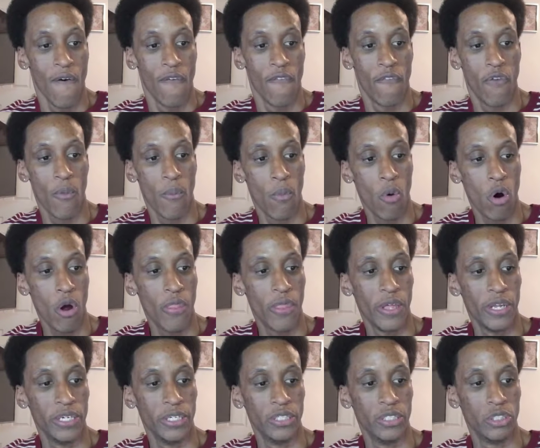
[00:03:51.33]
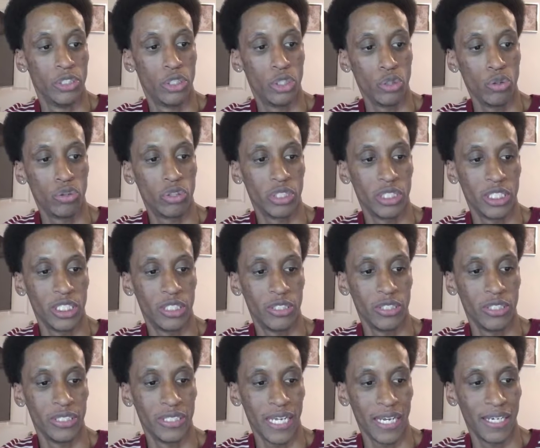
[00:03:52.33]
For more than 2
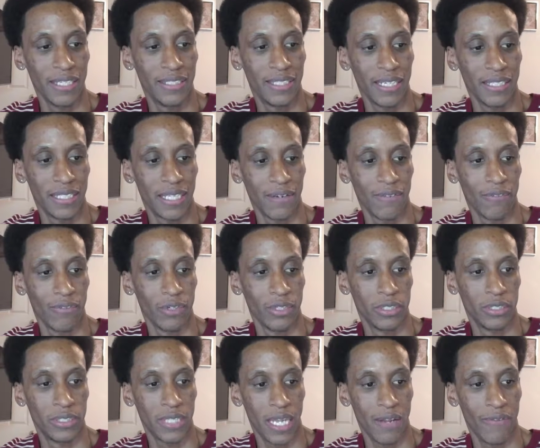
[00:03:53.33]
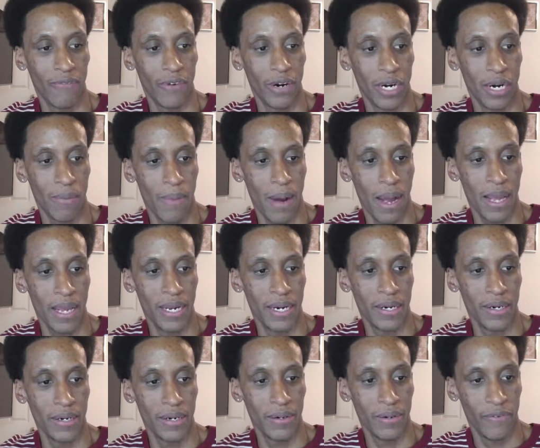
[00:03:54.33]
centuries, days of Thanksgiving were celebrated by
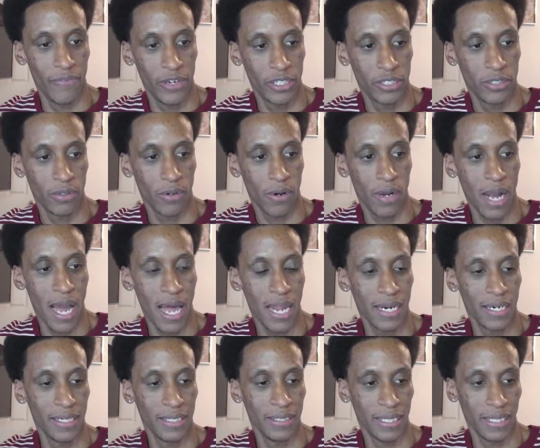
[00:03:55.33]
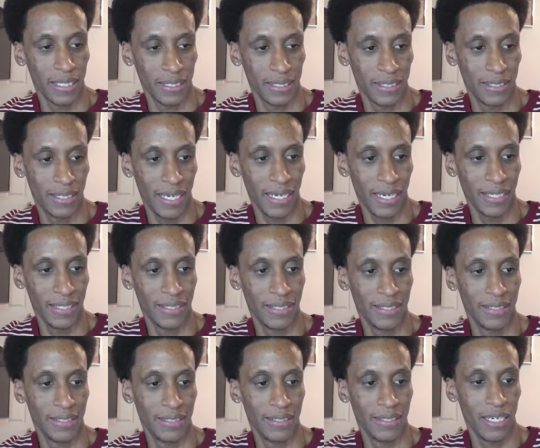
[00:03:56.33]
individual colonies and the
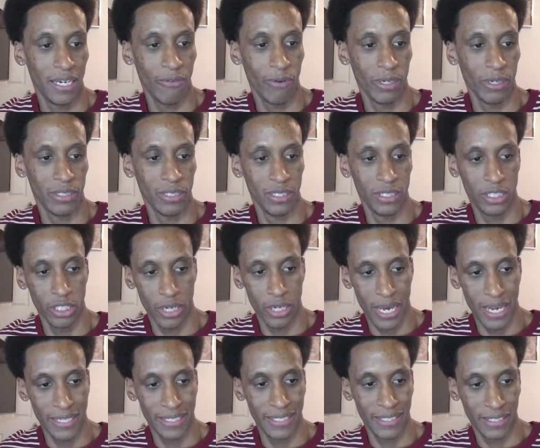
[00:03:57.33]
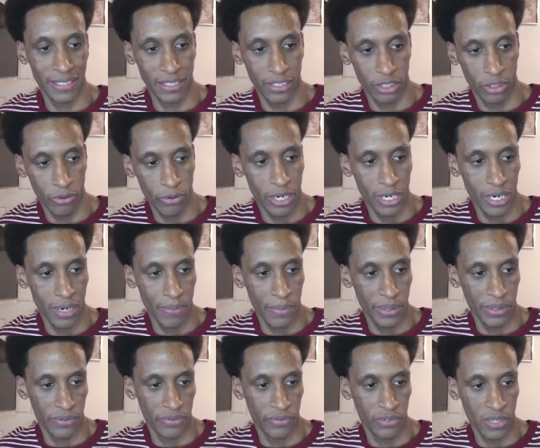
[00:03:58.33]
states. It wasn't until 1863, in the
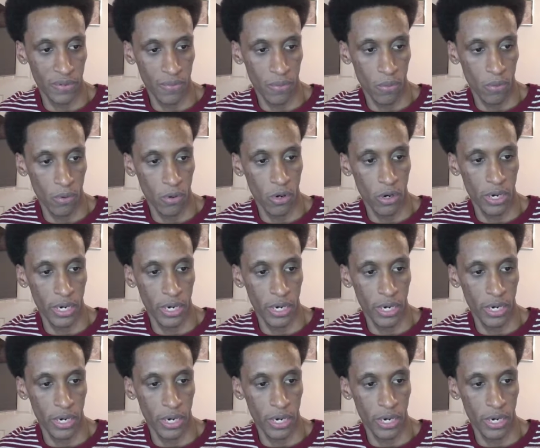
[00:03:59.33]
midst of Civil War,